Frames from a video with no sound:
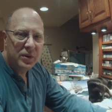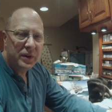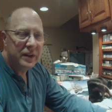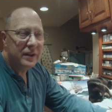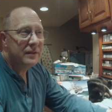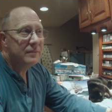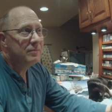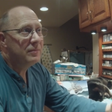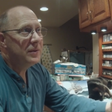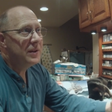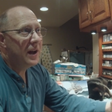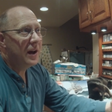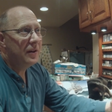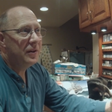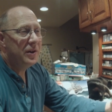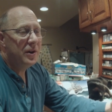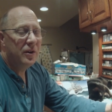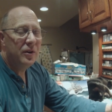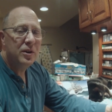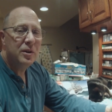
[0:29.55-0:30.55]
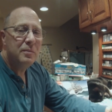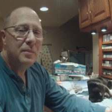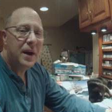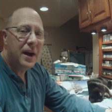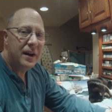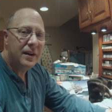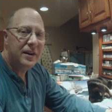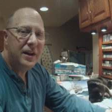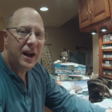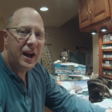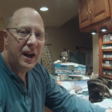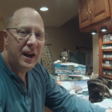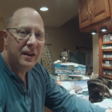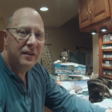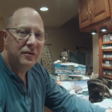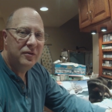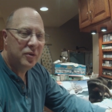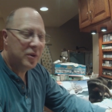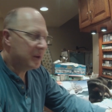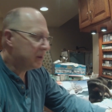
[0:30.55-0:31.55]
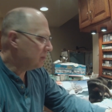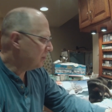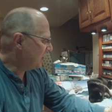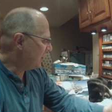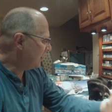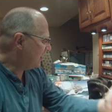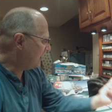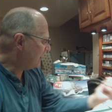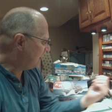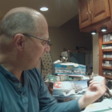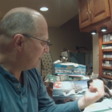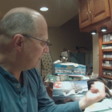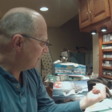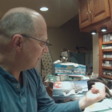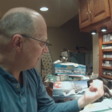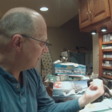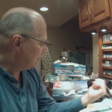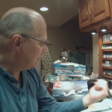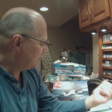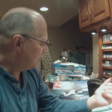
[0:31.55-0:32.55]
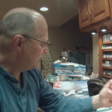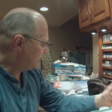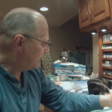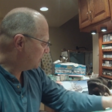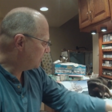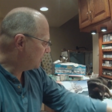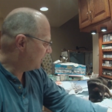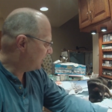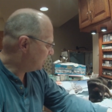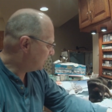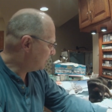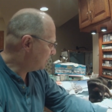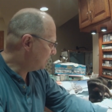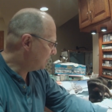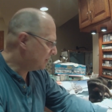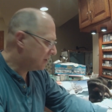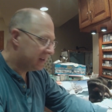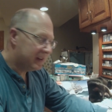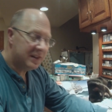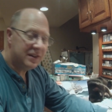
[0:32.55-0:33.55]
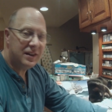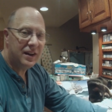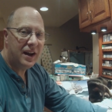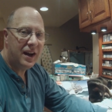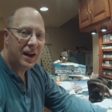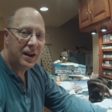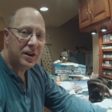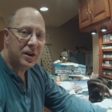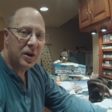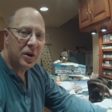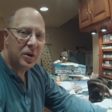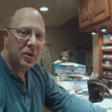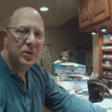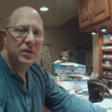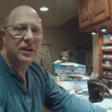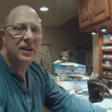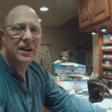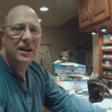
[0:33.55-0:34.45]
and down here in the man cave with my trusty assistant Echo.